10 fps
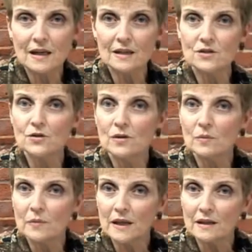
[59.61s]
into the
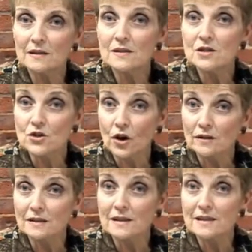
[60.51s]
big
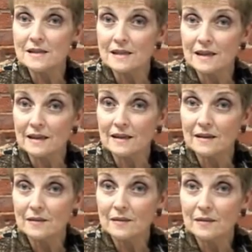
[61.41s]
salty sea.
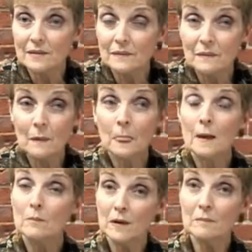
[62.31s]

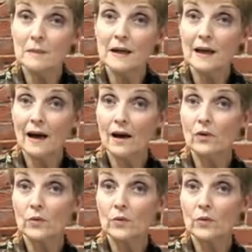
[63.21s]
But Big Al